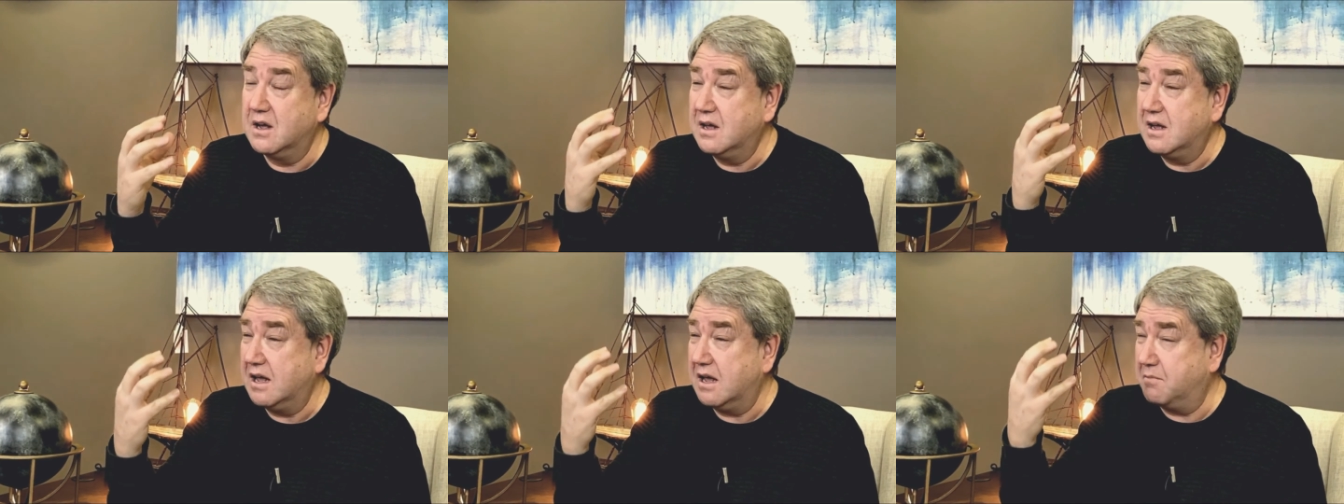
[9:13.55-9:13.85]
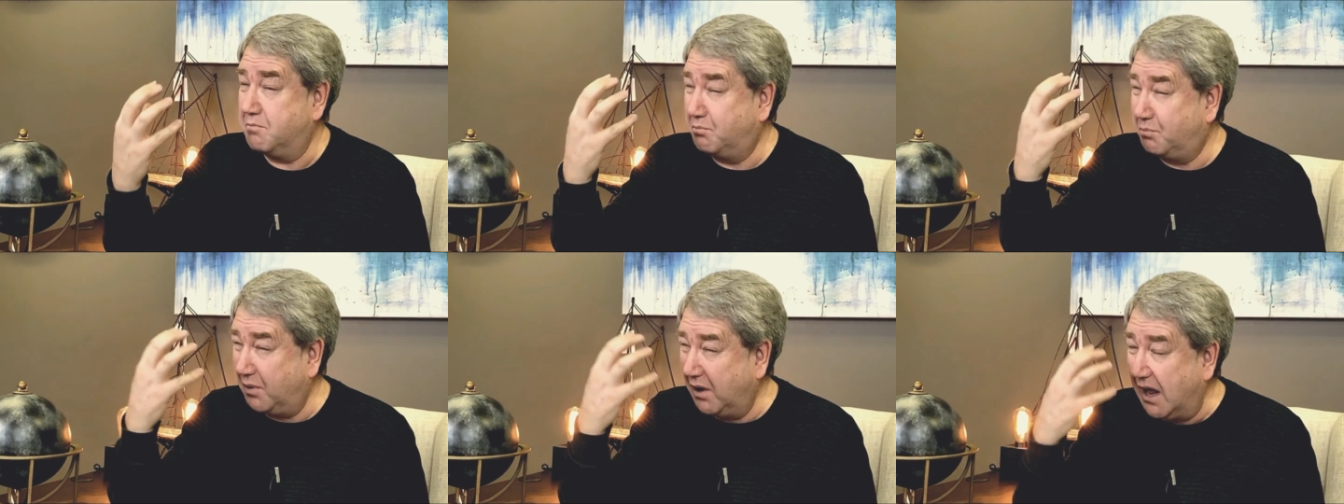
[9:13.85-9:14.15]

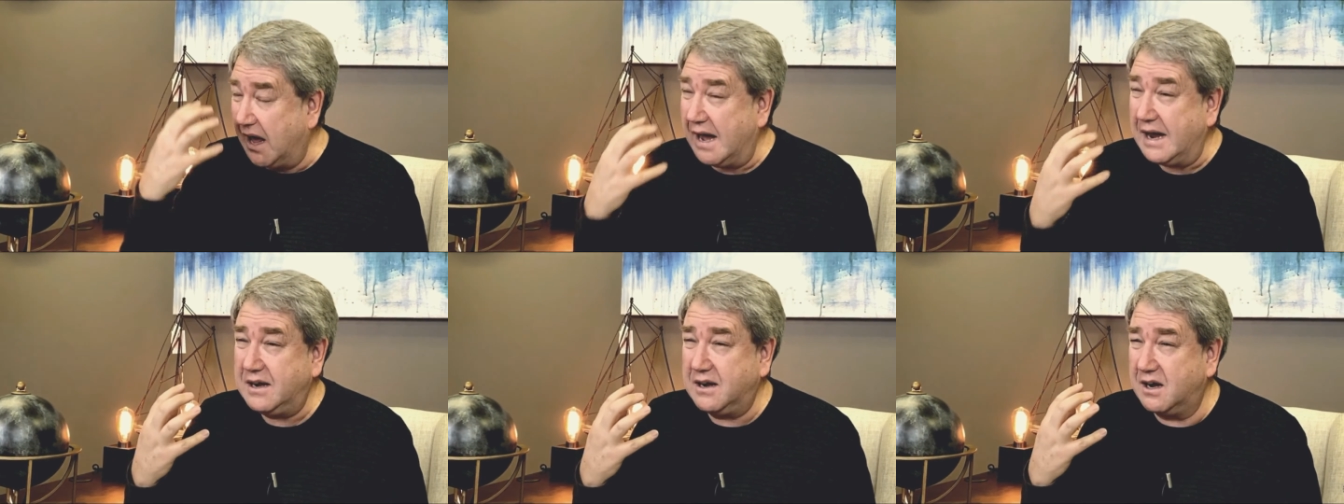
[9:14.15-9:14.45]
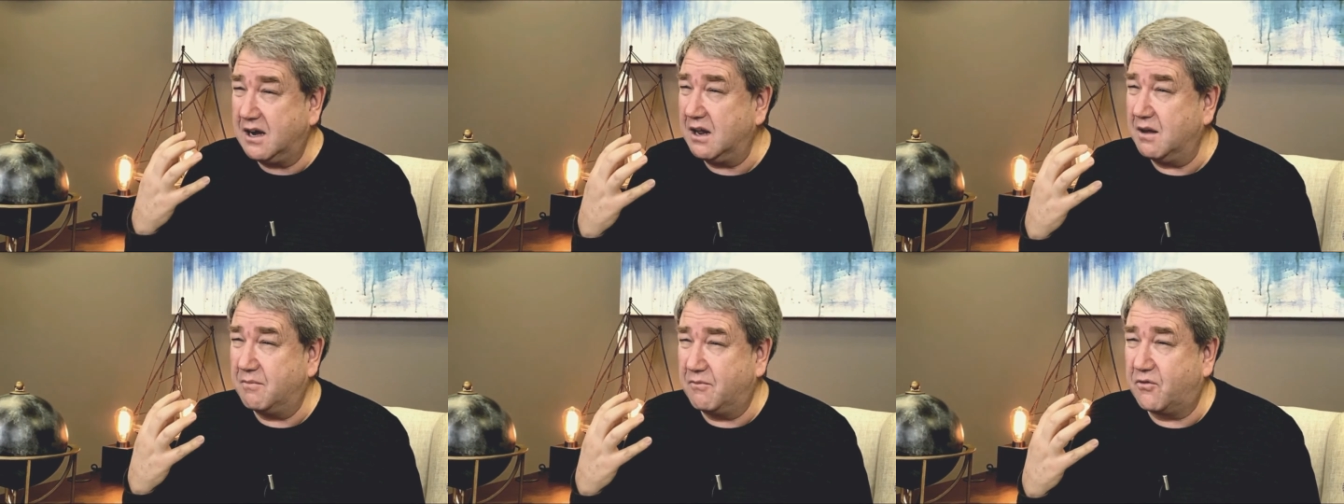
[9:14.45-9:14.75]
it blinded
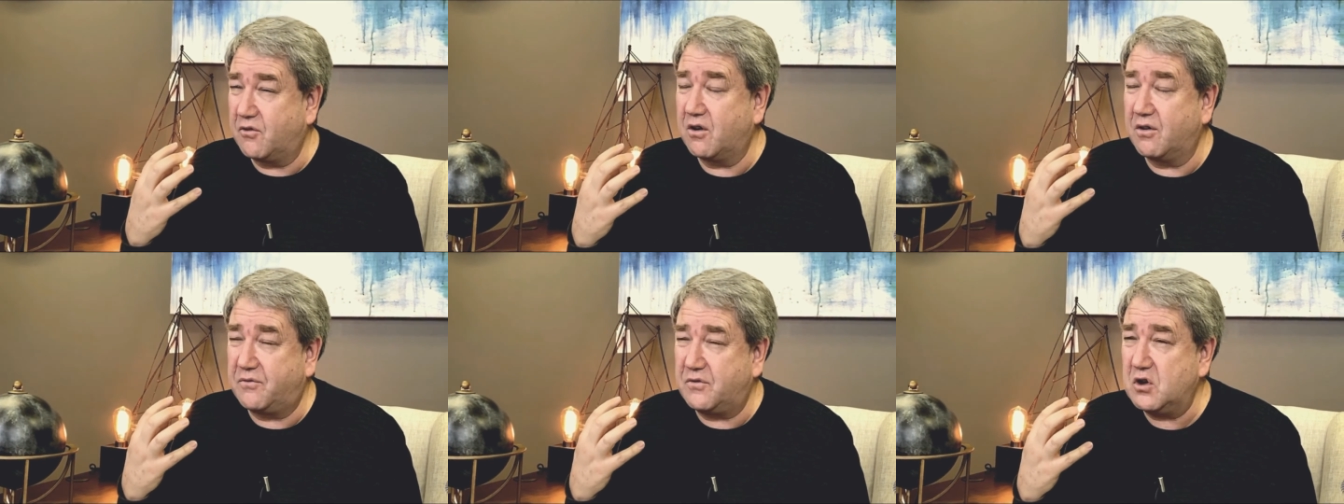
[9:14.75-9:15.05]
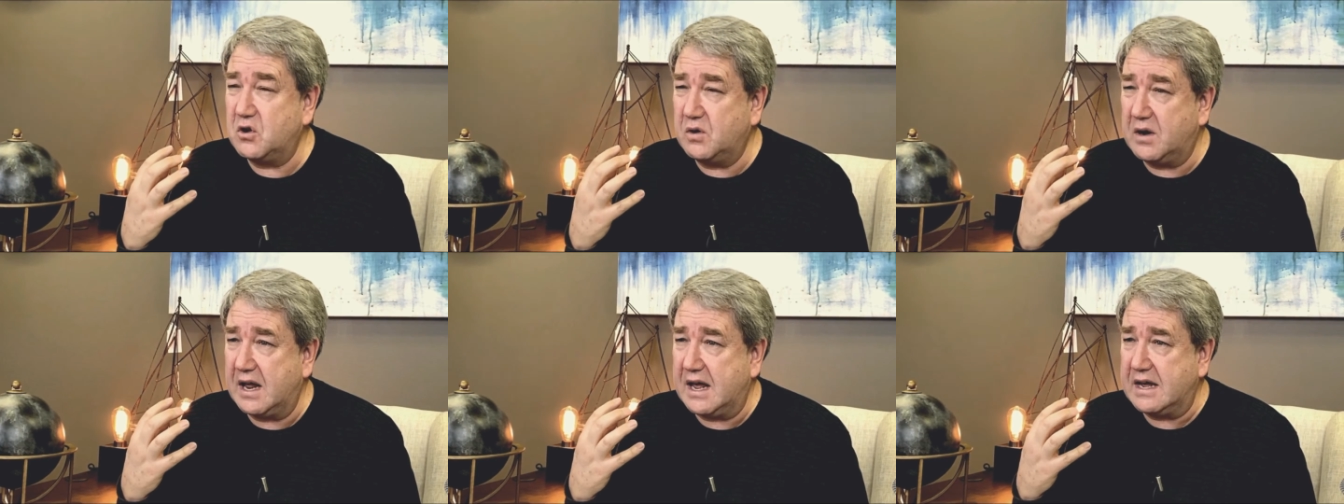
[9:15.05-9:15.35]
him for a
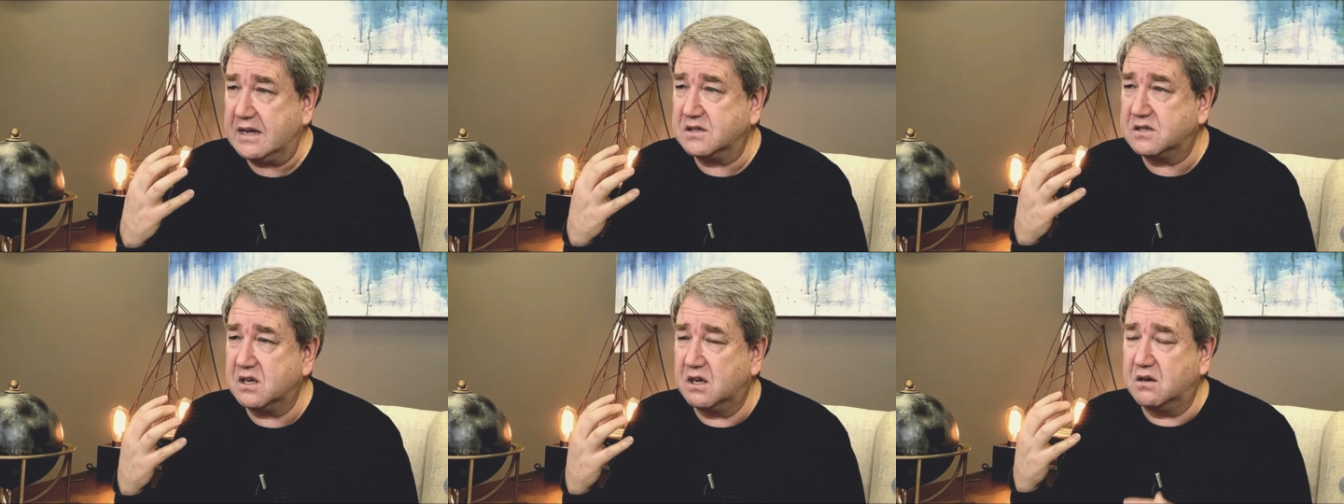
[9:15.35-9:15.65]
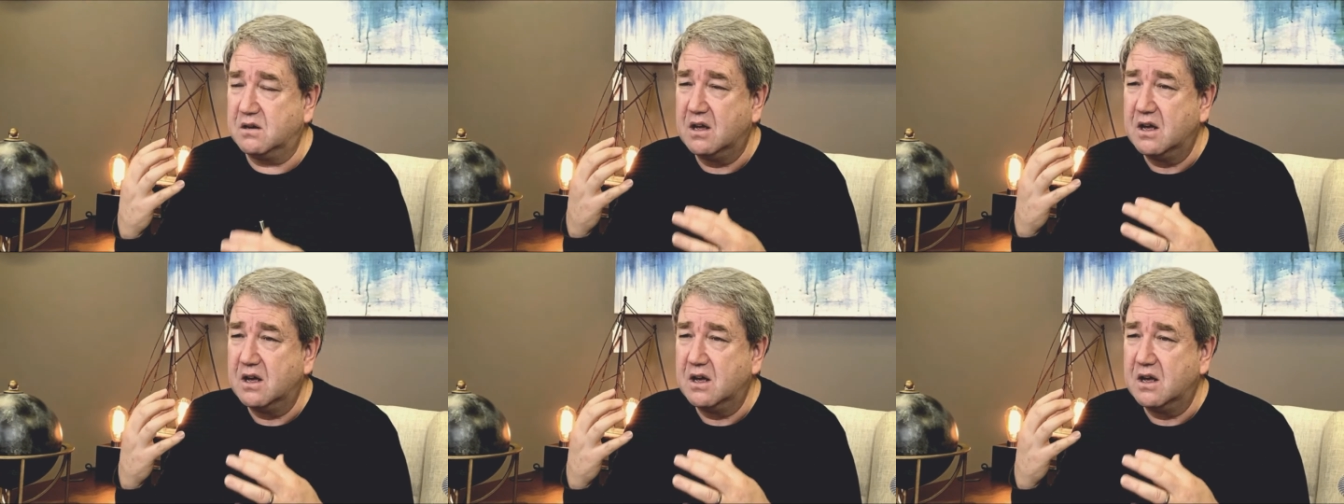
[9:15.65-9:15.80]
few days. And